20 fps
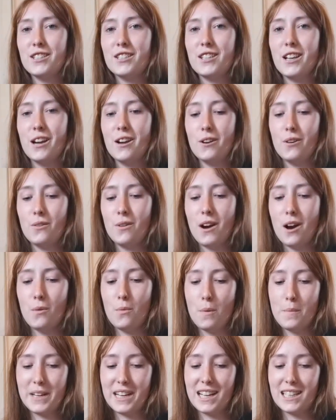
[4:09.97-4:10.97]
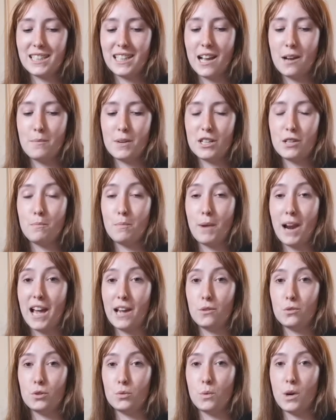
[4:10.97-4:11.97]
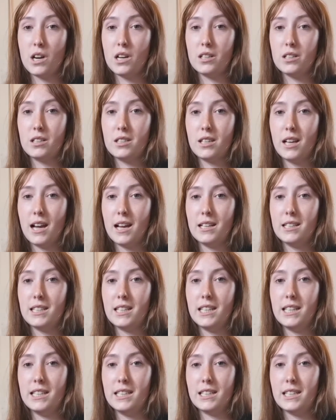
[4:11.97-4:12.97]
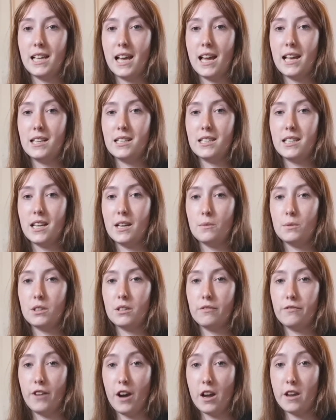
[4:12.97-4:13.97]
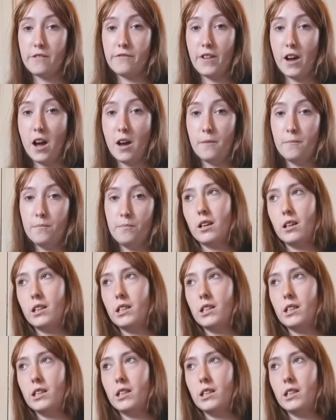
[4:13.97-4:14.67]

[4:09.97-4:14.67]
So a woman asked how much a blouse was, and he said it was a fiver.